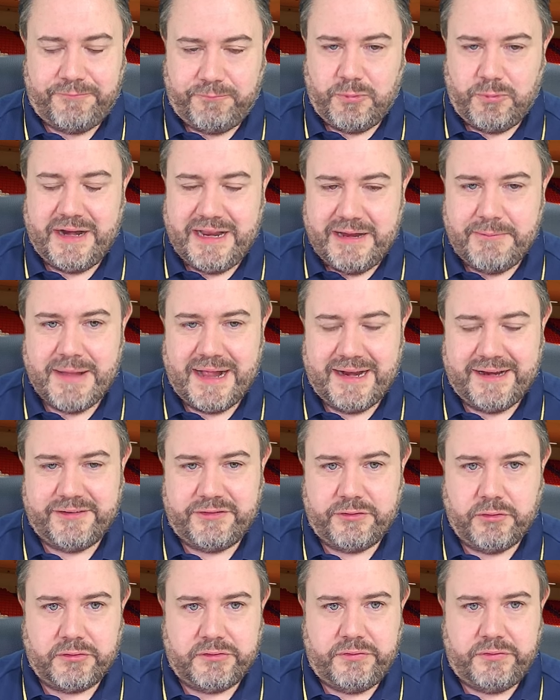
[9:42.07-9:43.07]
when he
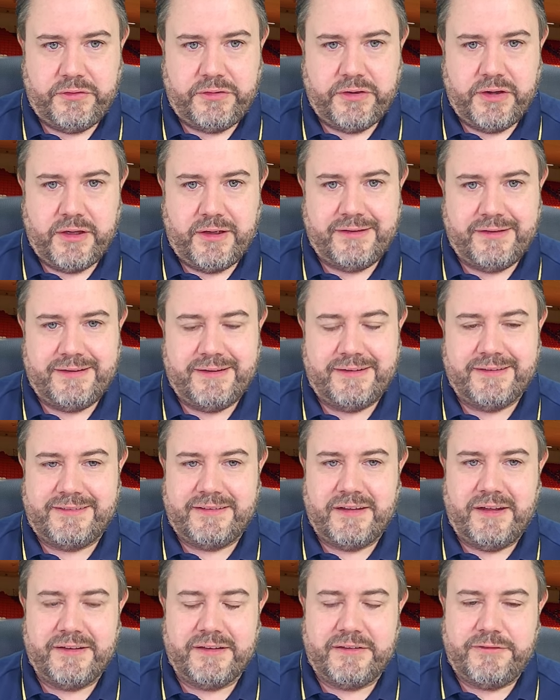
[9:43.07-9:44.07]
managed Oxford United, a
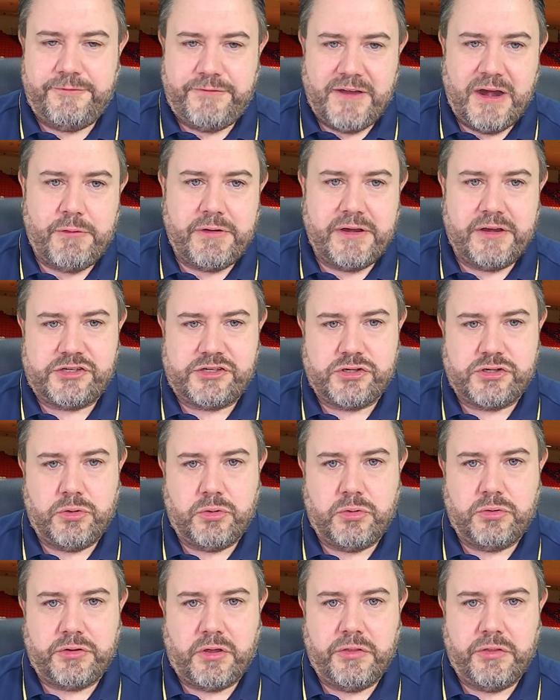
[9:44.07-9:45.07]
side that's very
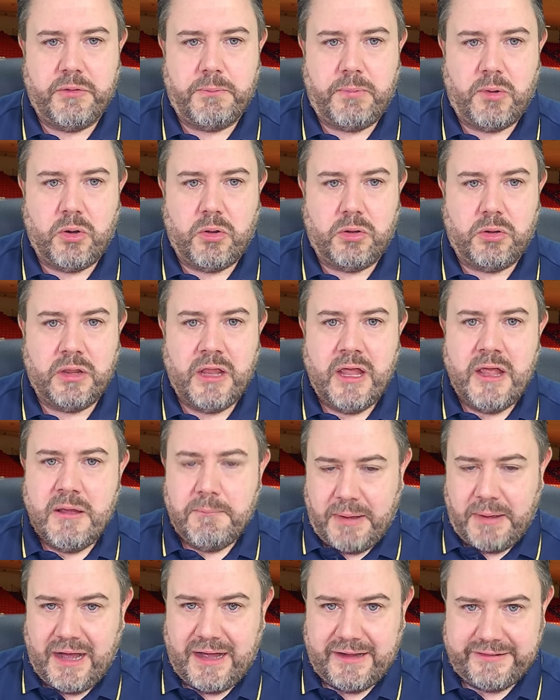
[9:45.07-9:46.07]
assured on the ball,
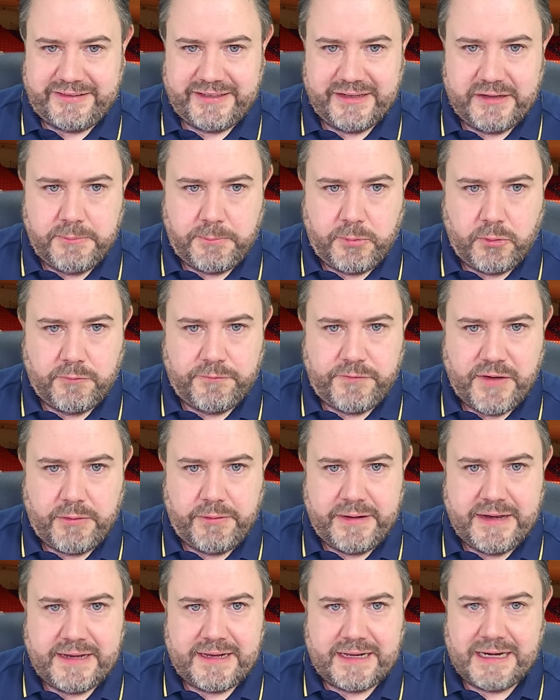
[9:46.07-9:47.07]
passing the ball
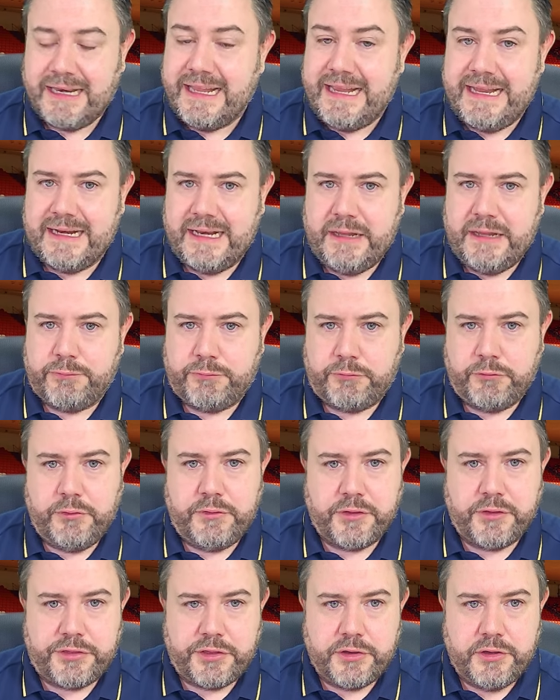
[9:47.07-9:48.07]
very cleanly through
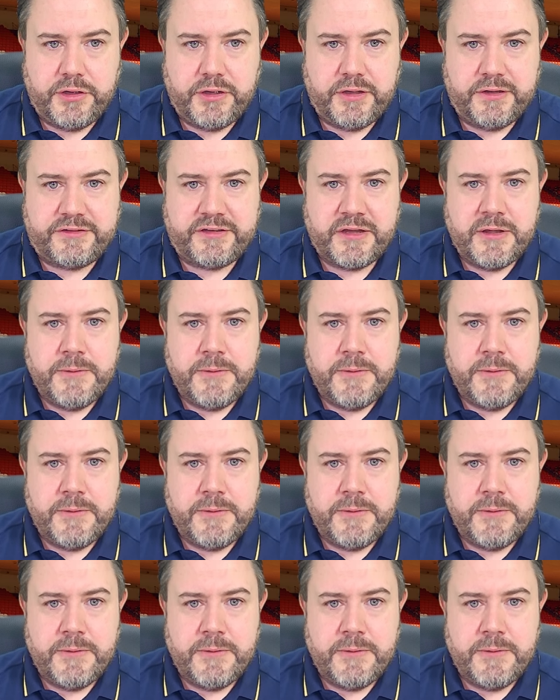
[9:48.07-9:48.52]
the thirds,